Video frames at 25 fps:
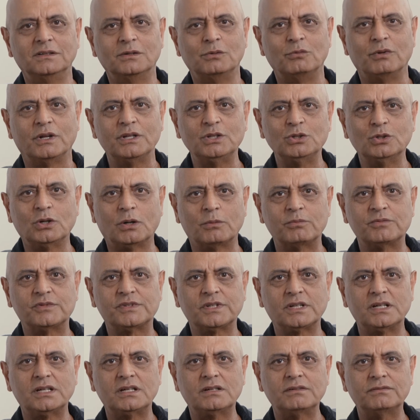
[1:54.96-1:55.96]
When you
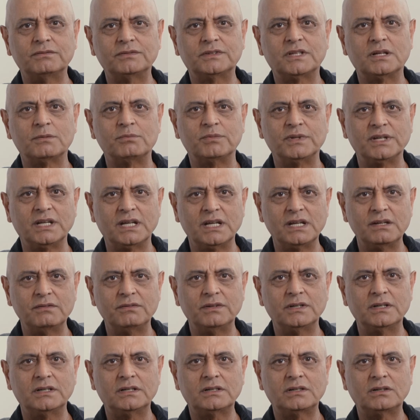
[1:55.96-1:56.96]
observe the
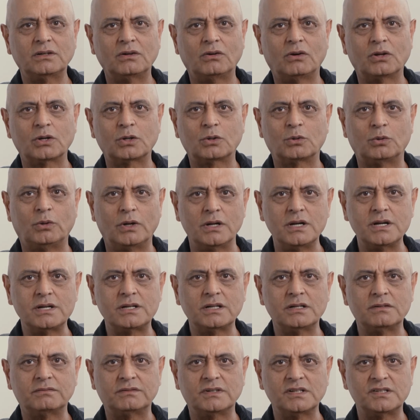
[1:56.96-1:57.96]
behavior or
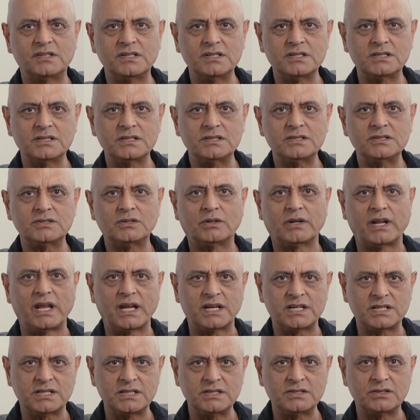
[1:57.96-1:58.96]
quality of decisions or
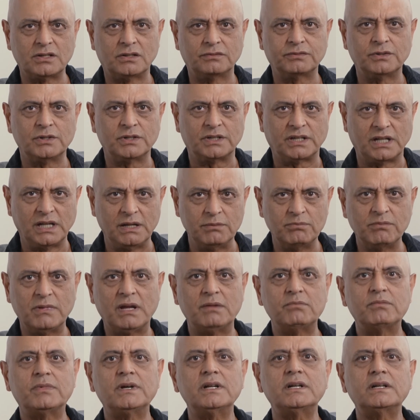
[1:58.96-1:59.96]
actions of your team
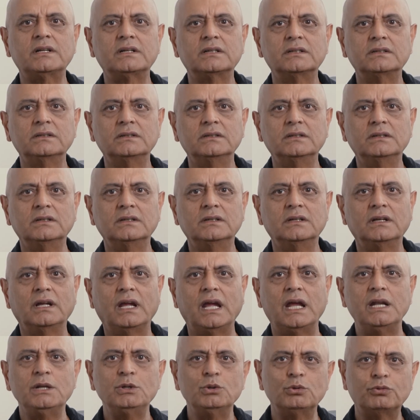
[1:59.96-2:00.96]
member
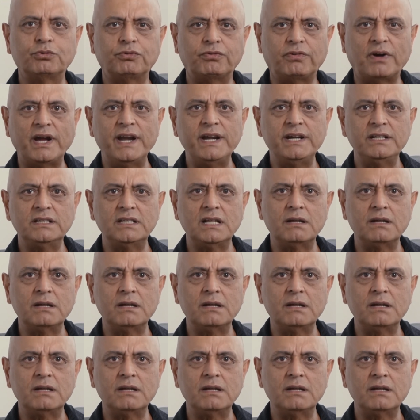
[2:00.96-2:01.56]
and you find